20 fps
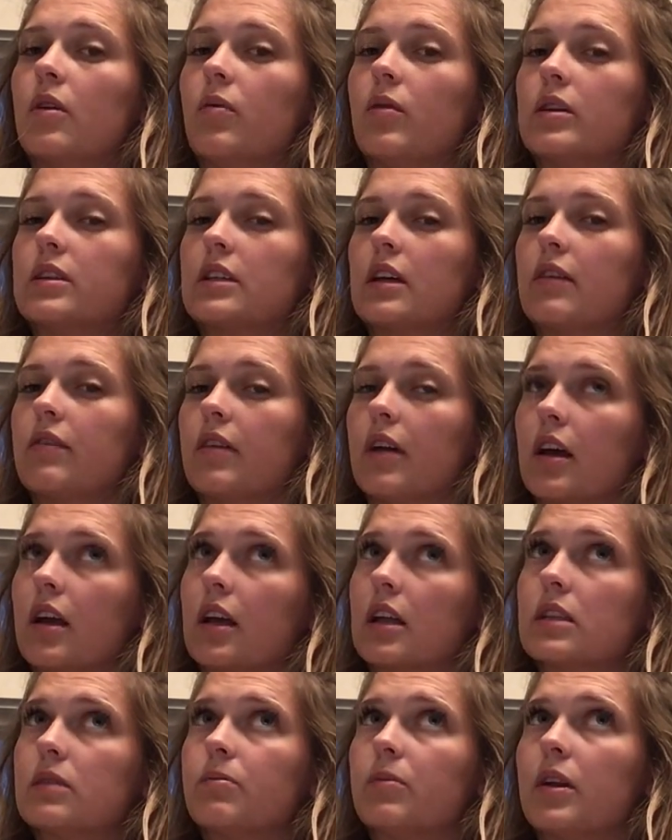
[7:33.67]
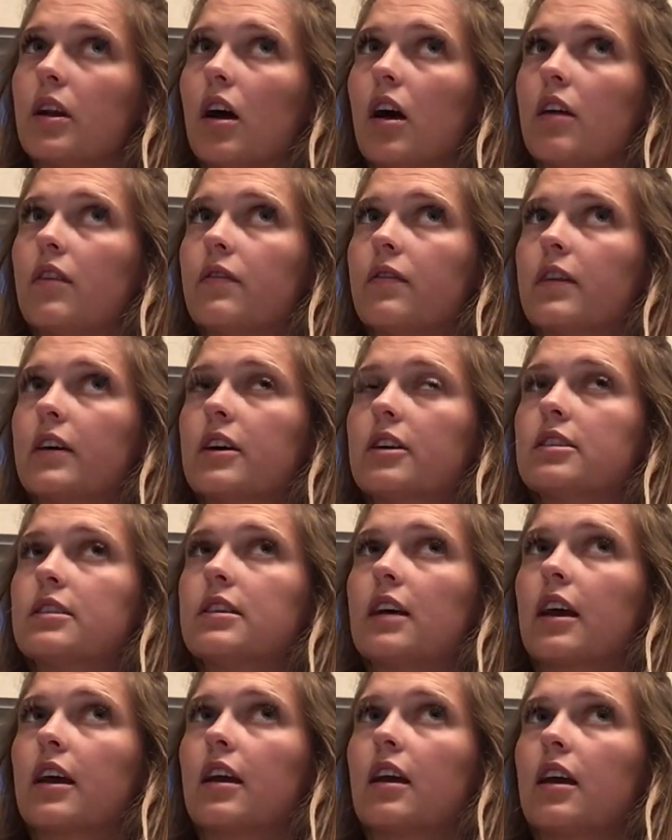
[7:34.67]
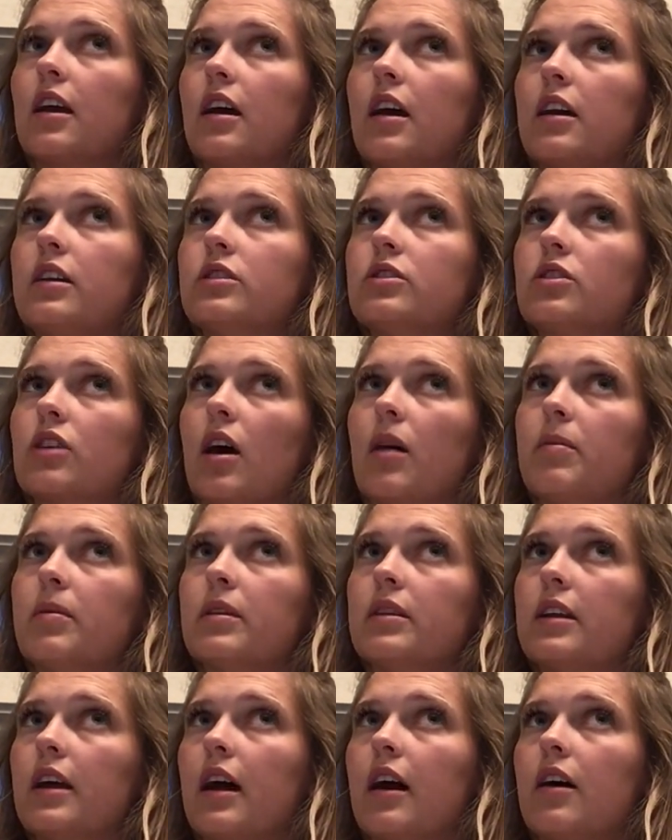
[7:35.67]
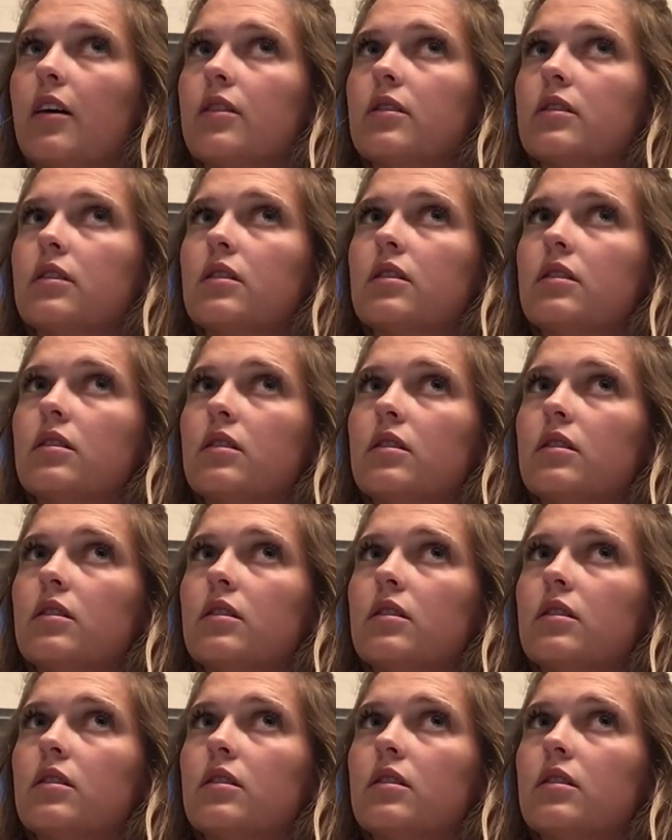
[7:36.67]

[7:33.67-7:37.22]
Once I feel like it's been on for a second, I drop it down,